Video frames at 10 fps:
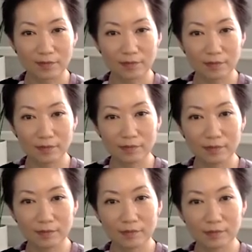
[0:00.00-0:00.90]

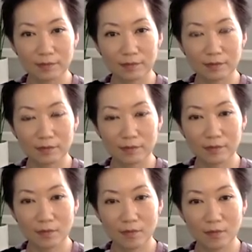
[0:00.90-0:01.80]

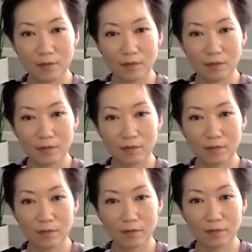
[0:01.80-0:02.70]

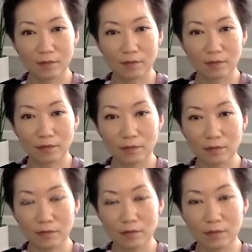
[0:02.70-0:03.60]

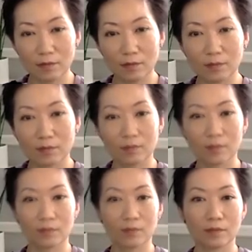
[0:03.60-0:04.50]

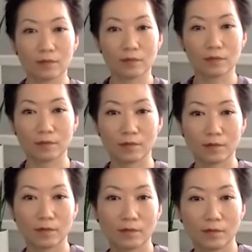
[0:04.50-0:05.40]

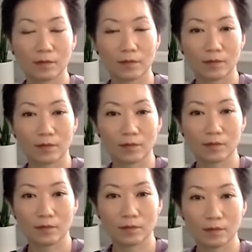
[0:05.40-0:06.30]

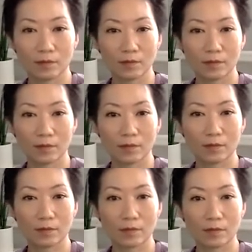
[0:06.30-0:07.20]

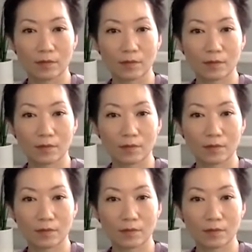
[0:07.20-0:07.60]
(silent)